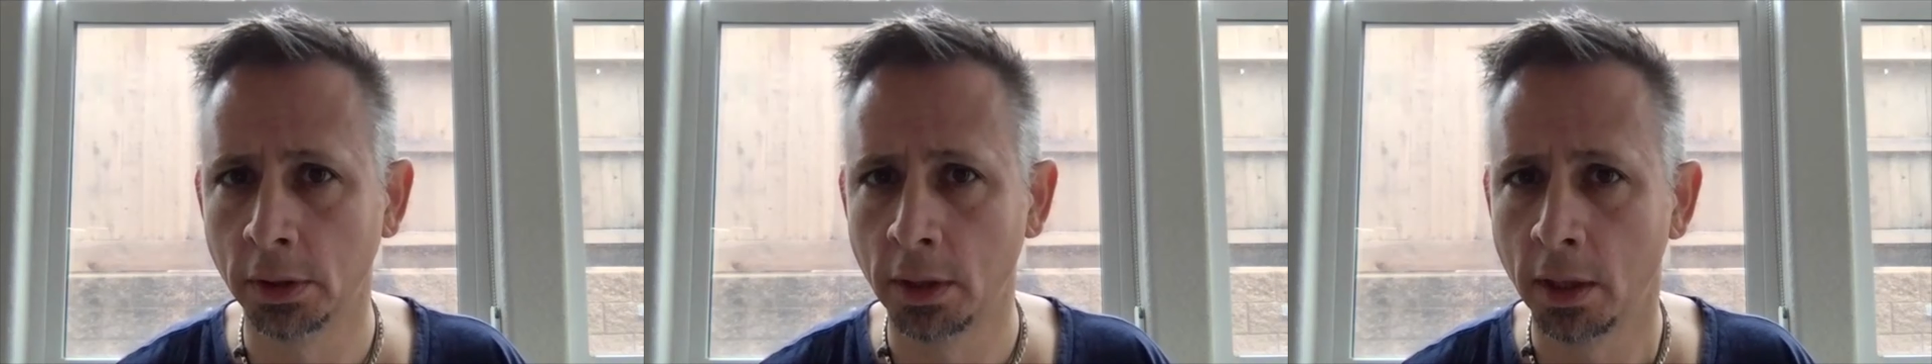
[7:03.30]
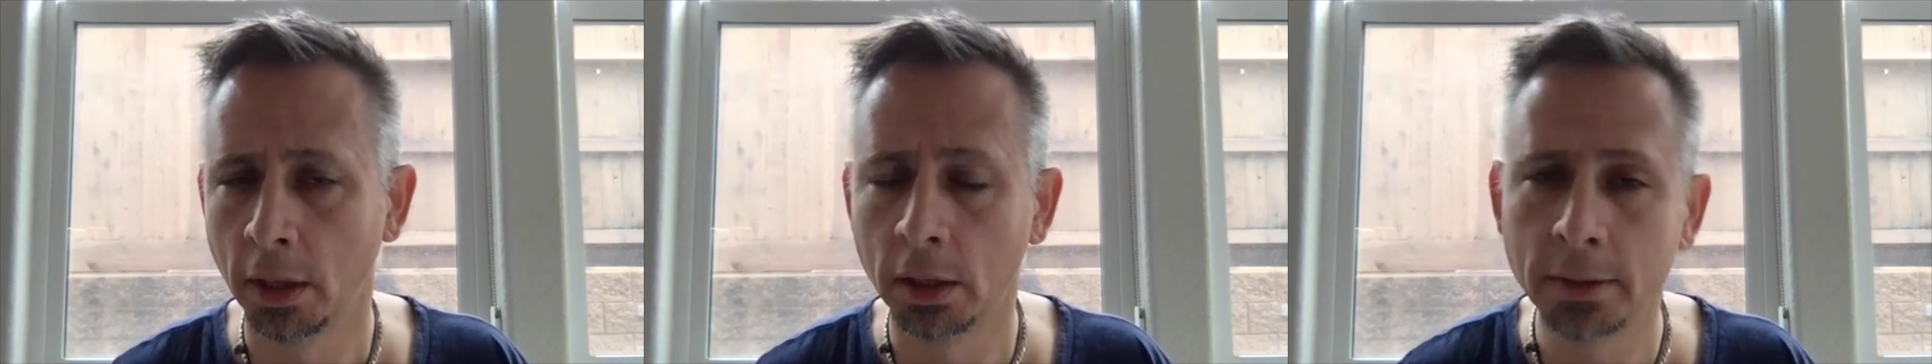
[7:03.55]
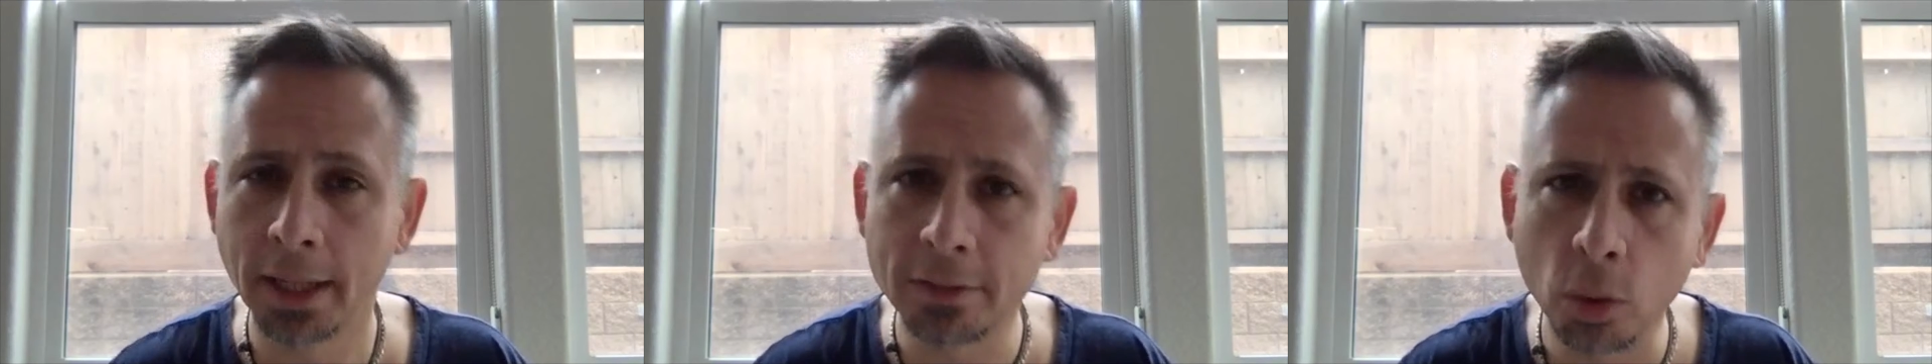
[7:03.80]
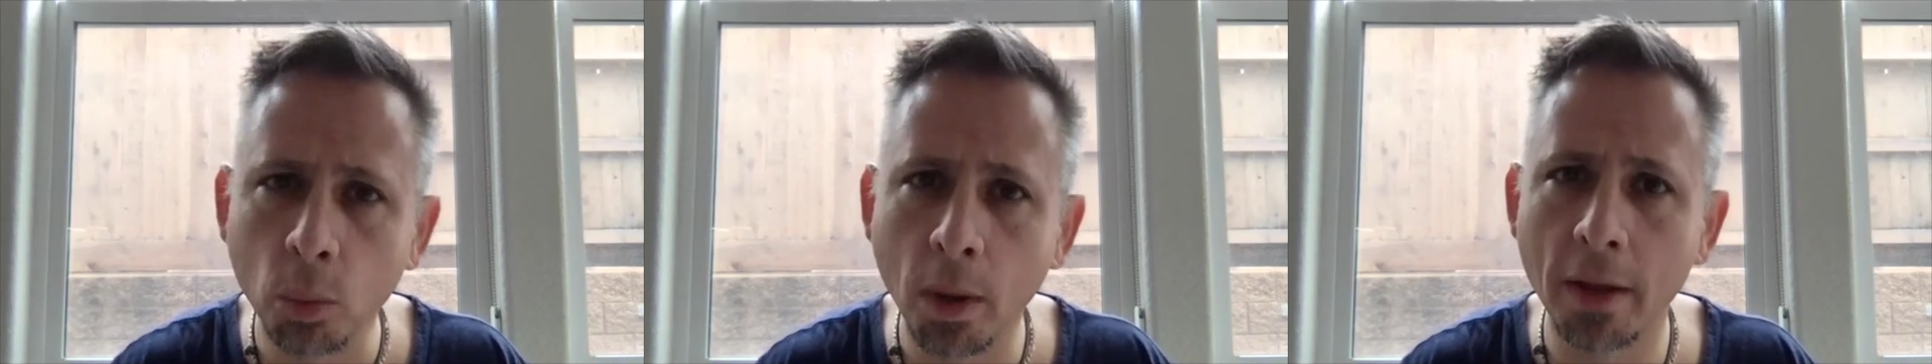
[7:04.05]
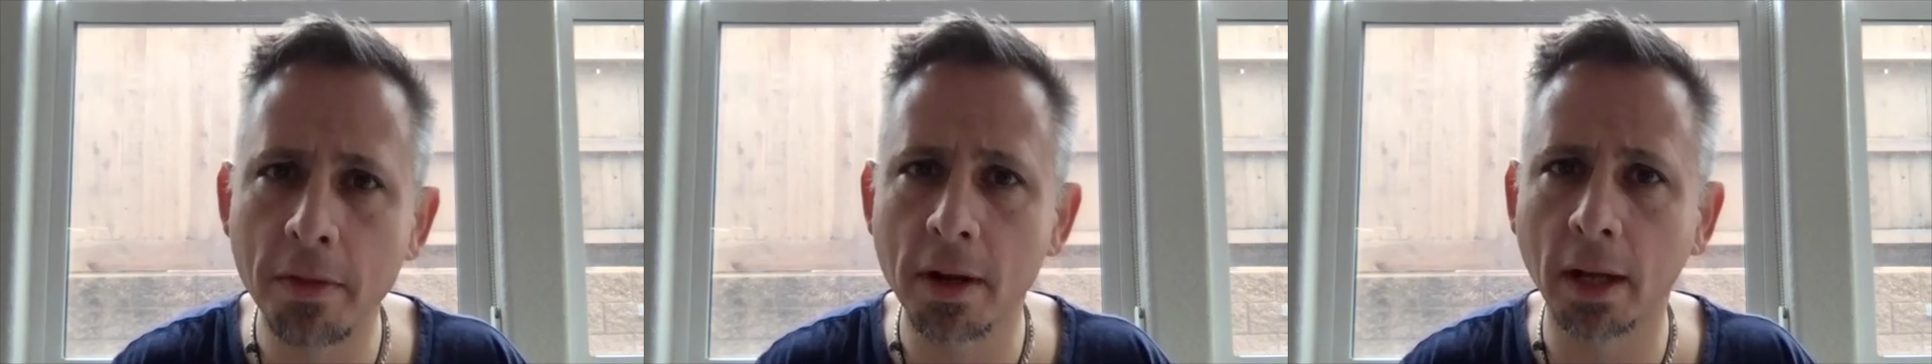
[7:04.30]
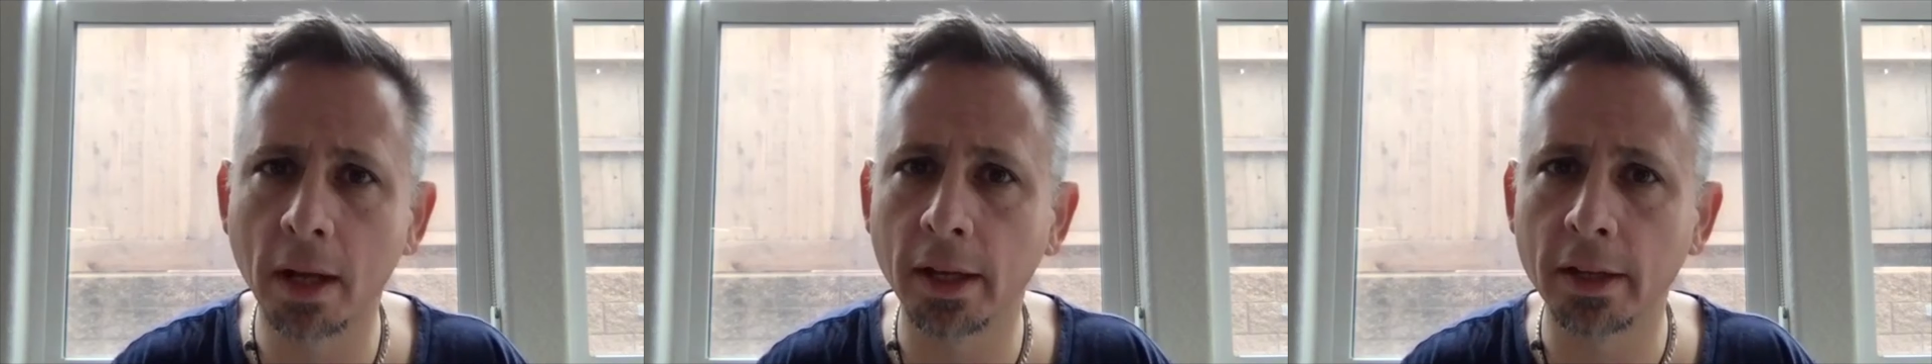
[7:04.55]
And that's a way that I
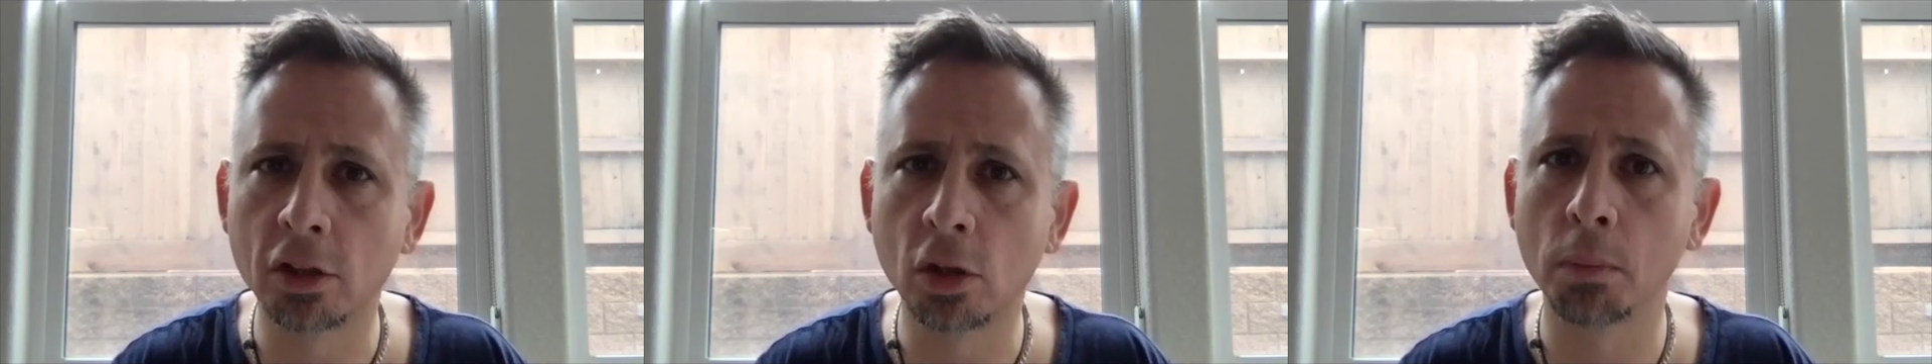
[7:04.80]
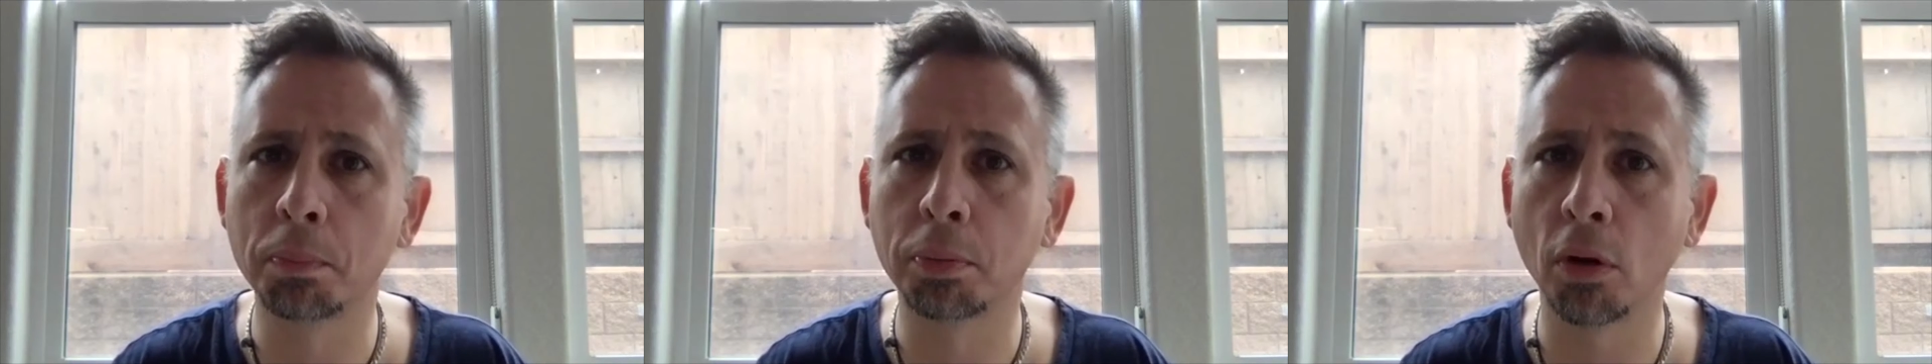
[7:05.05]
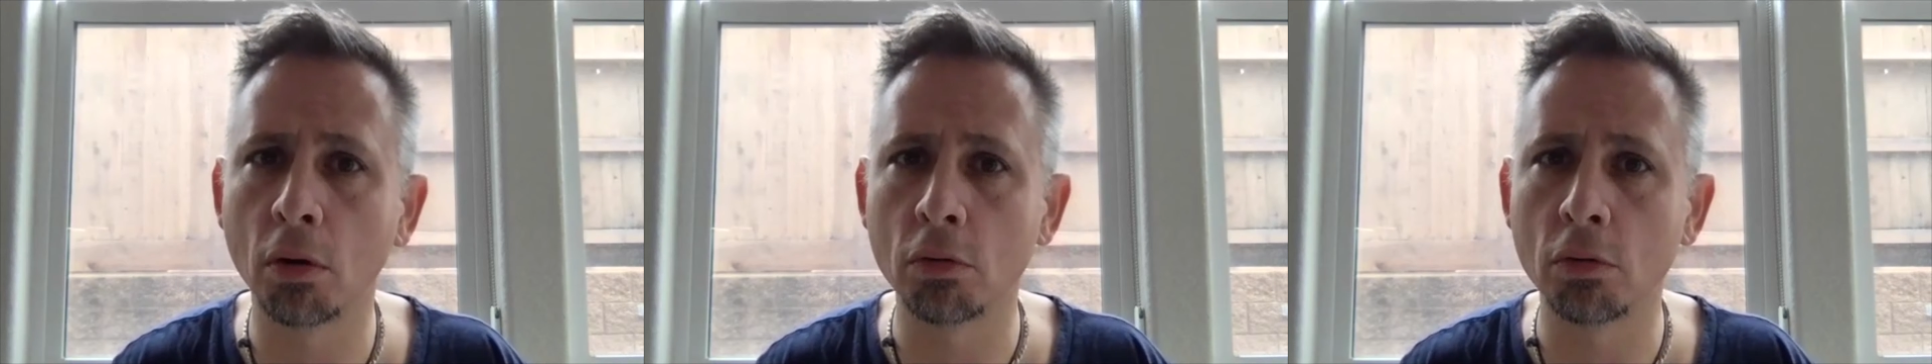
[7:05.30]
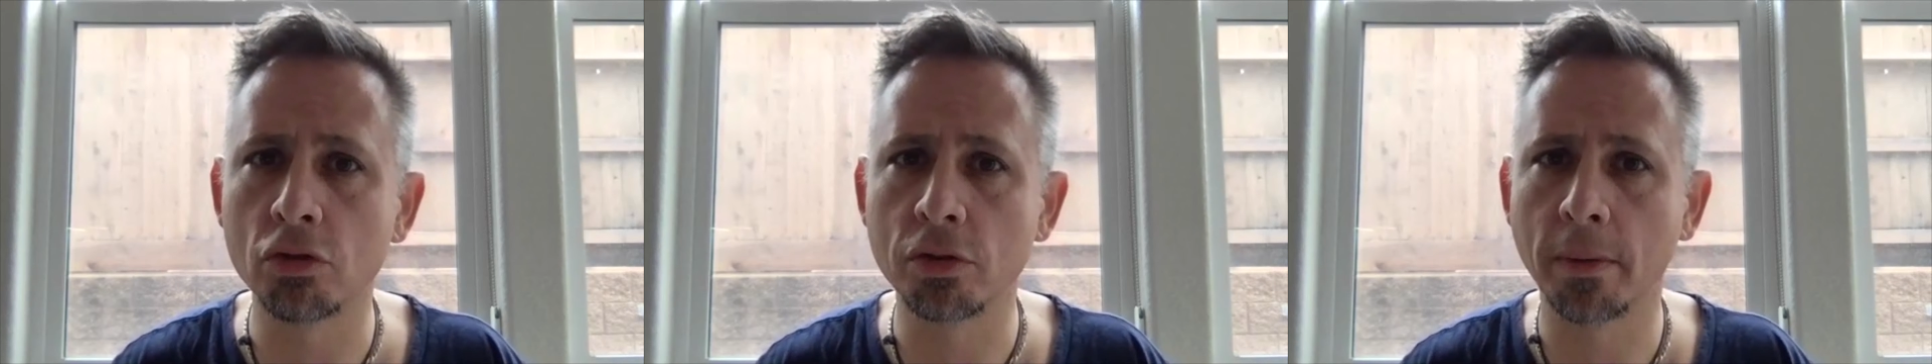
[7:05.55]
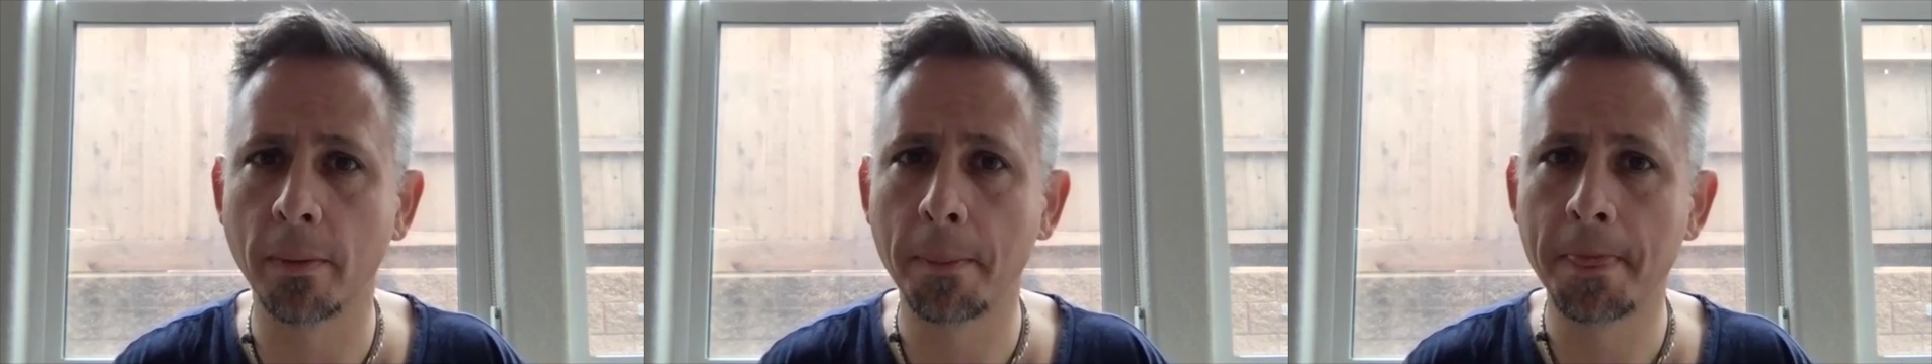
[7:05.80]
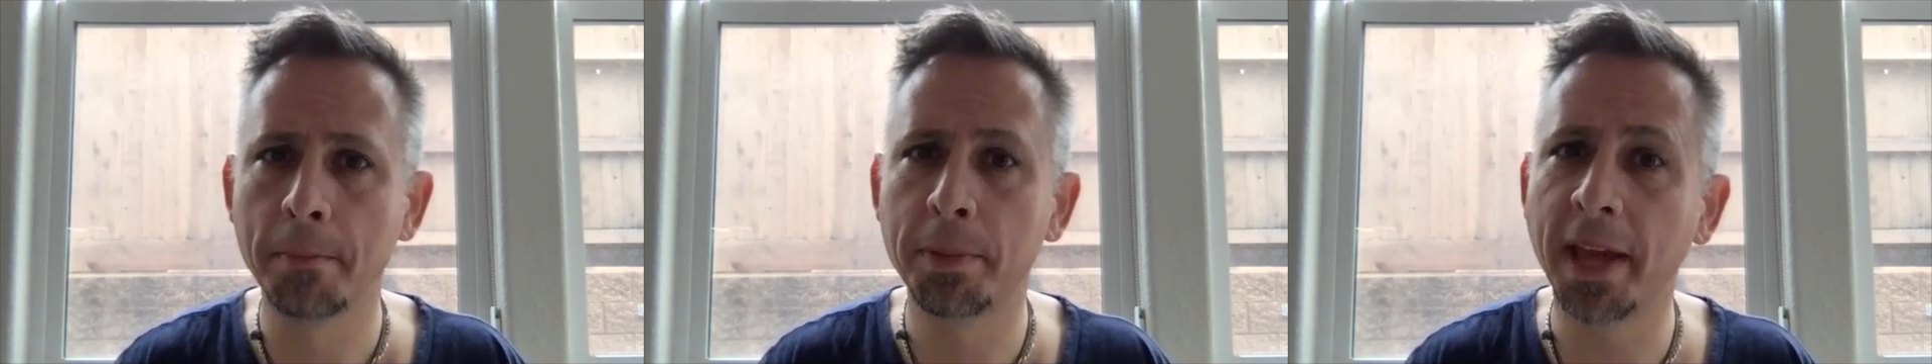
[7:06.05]
like to approach
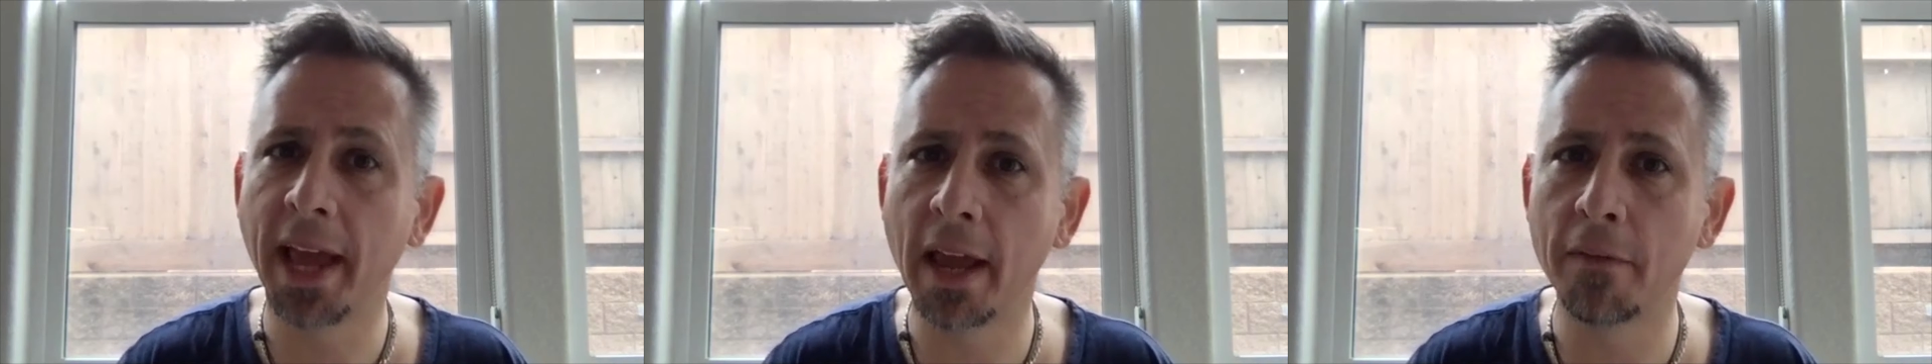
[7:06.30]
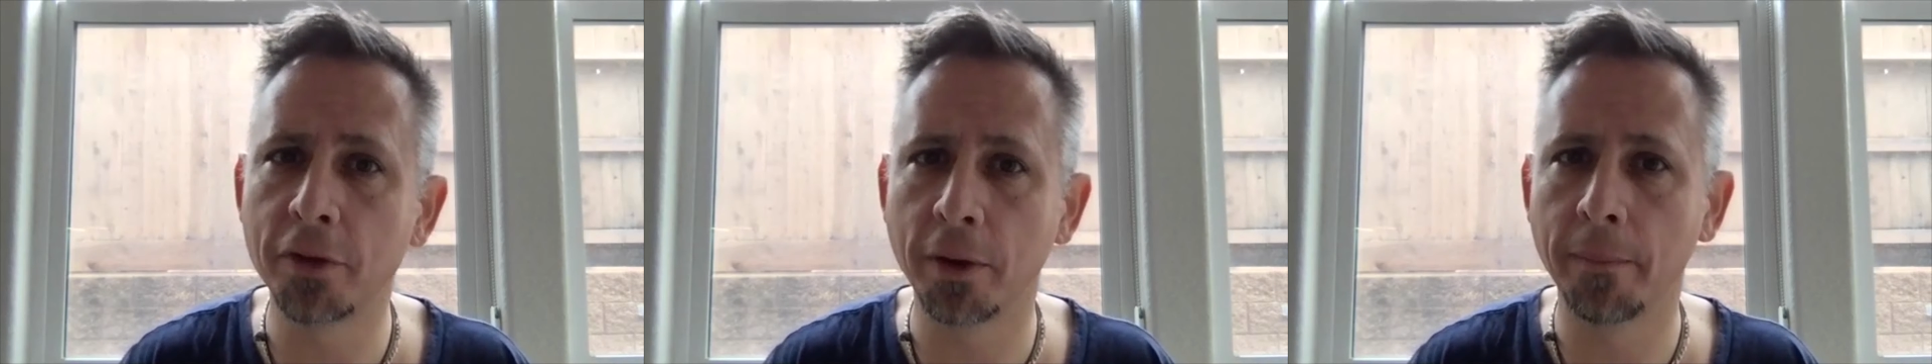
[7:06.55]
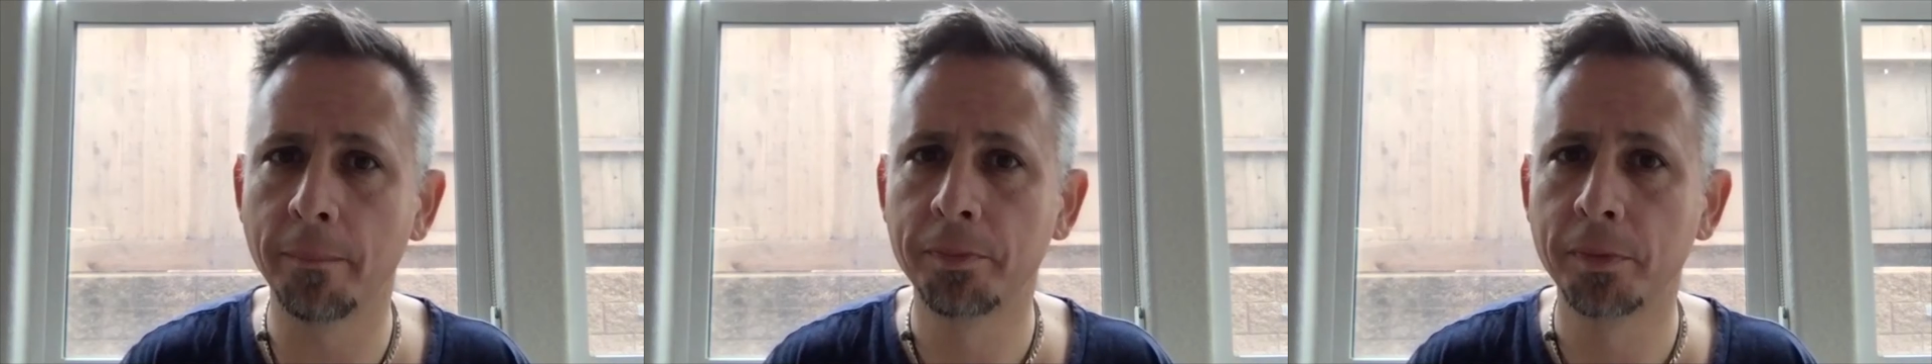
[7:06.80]
behavior.